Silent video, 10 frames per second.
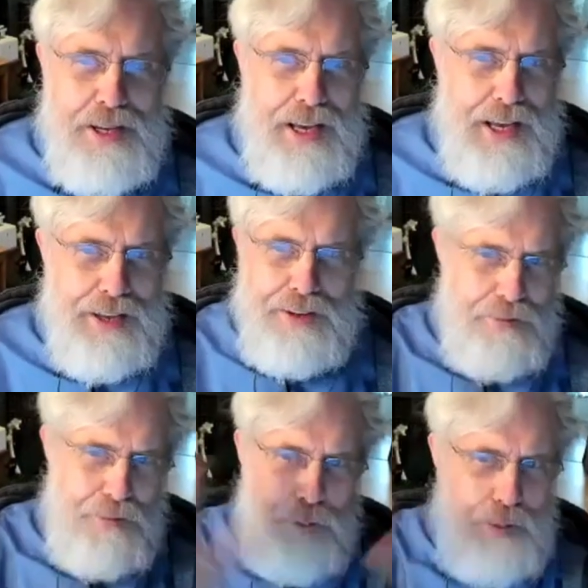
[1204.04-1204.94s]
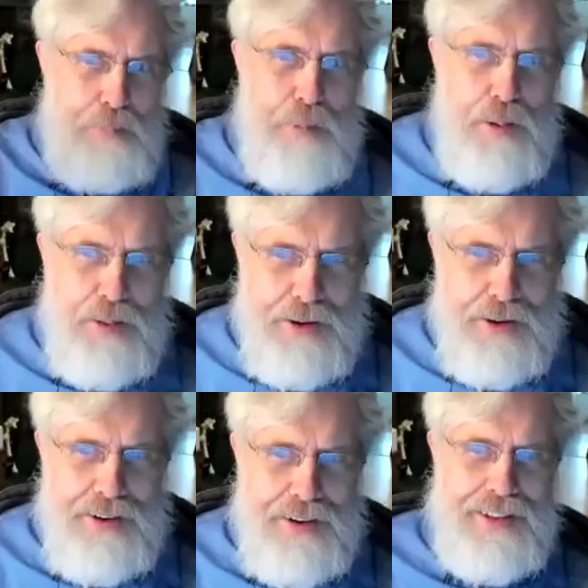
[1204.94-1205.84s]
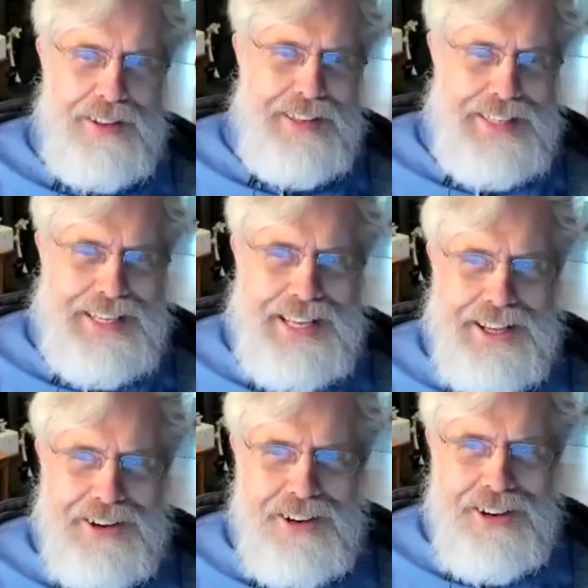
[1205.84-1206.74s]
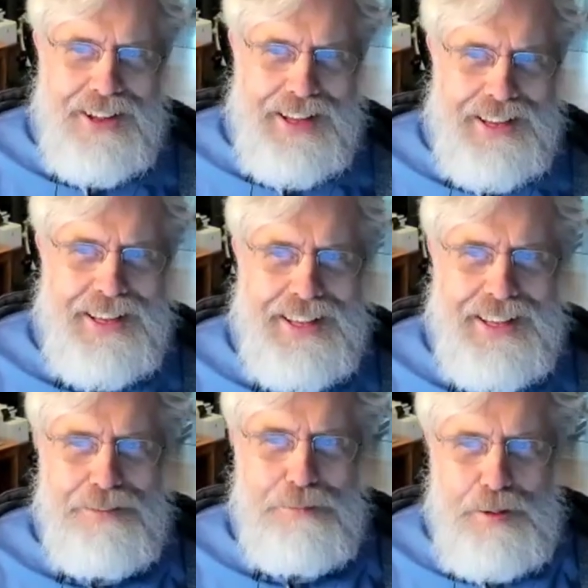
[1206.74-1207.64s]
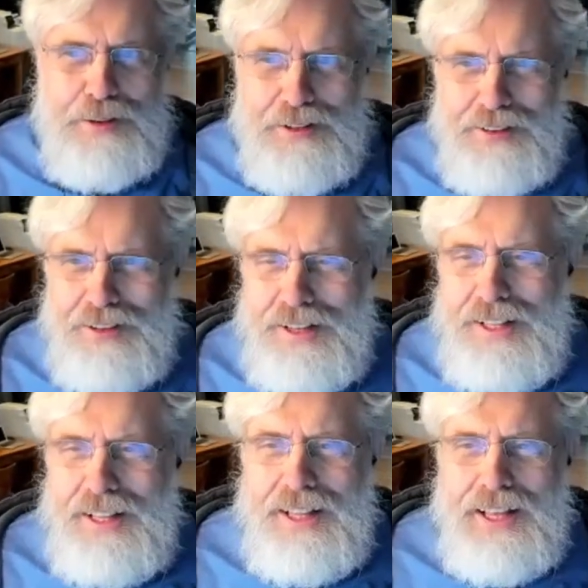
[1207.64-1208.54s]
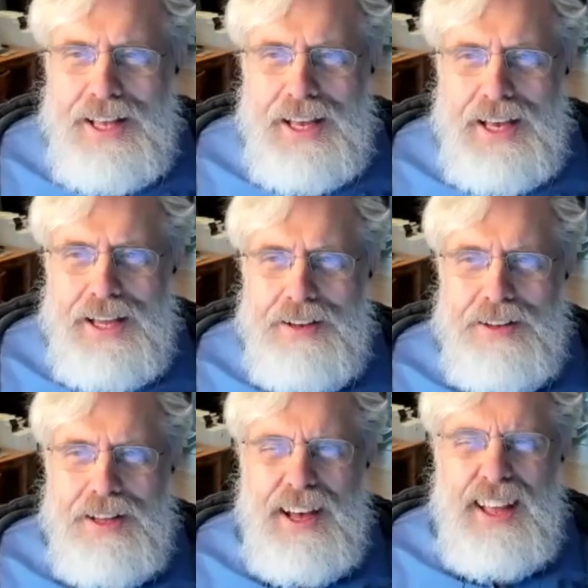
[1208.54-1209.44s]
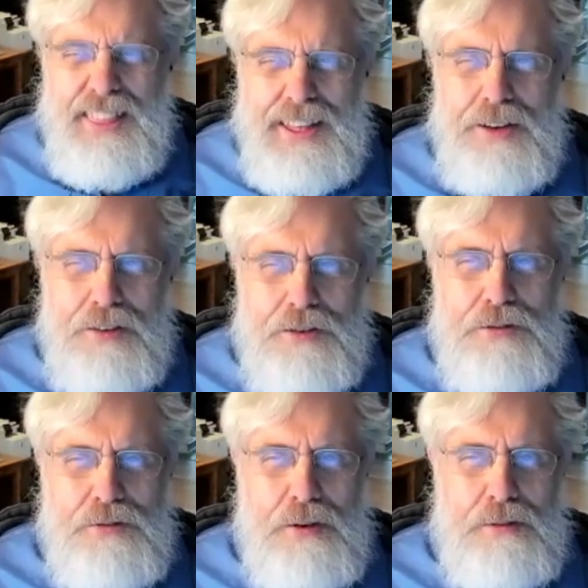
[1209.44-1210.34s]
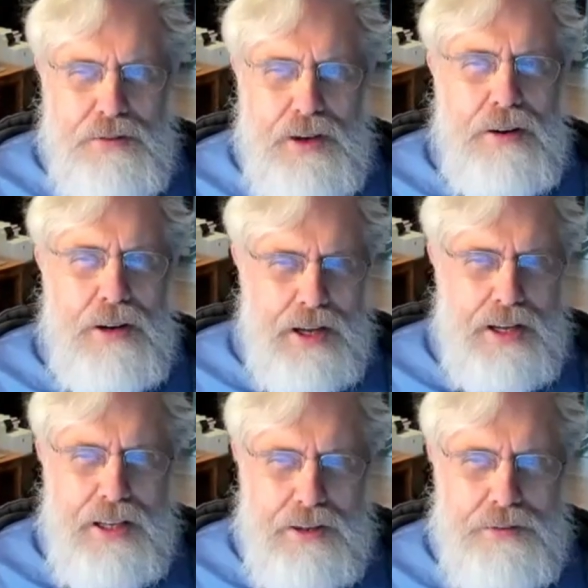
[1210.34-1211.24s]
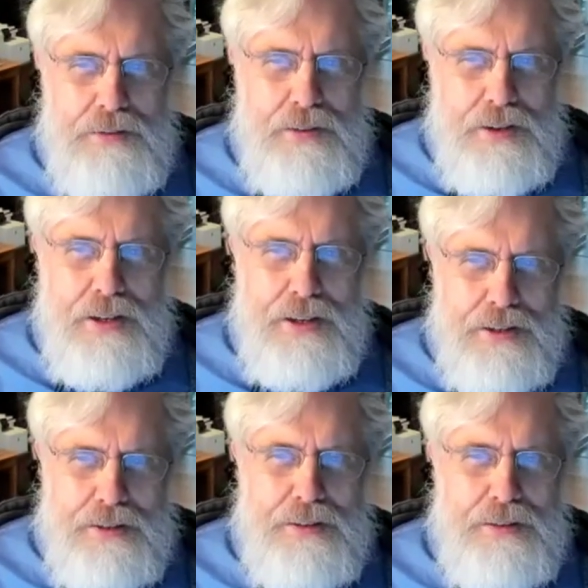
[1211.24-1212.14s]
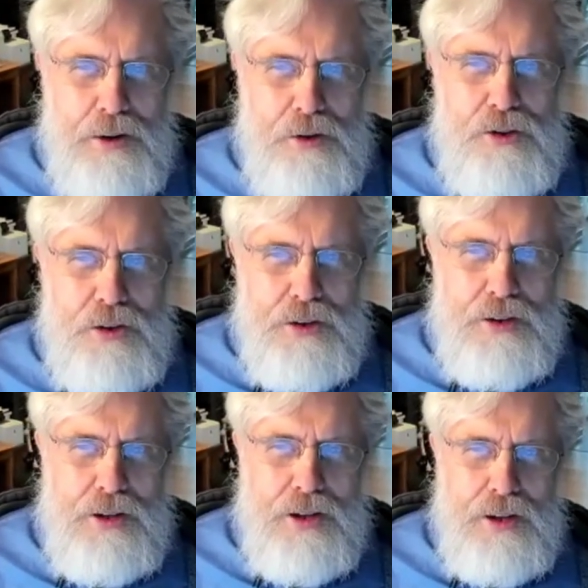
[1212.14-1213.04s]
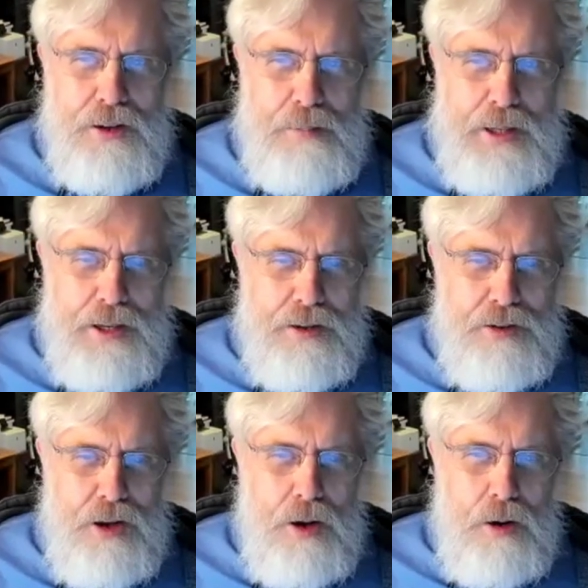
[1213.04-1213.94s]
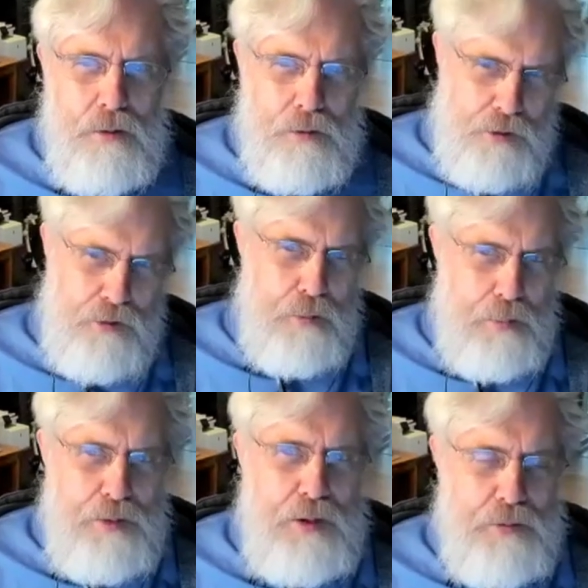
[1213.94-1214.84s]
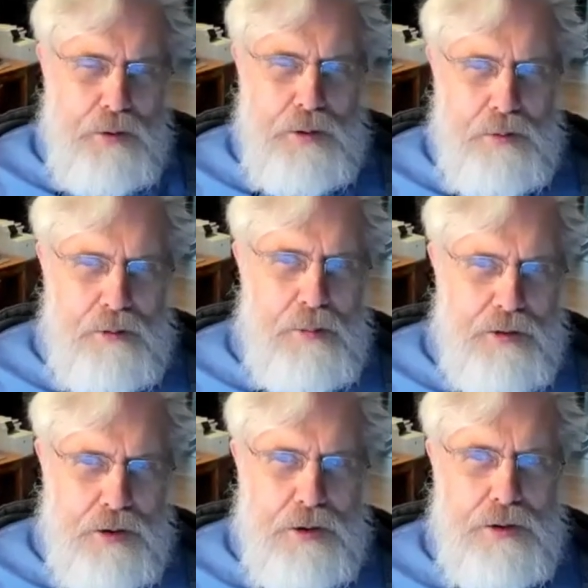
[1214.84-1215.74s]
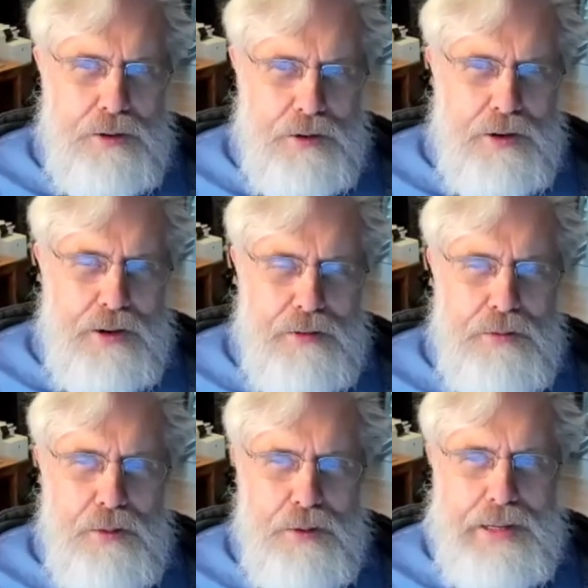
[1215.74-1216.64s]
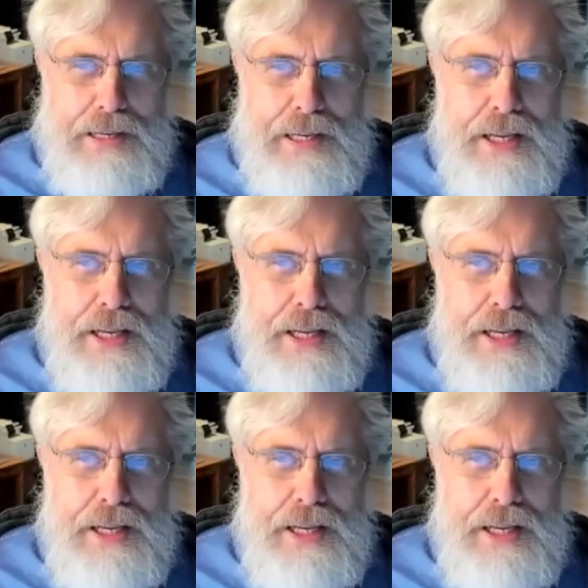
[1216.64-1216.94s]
and then fold up all their DNA and RNA and proteins? And I think it was very naive uh, notion uh, because, first of all, protein folding was much harder than RNA folding.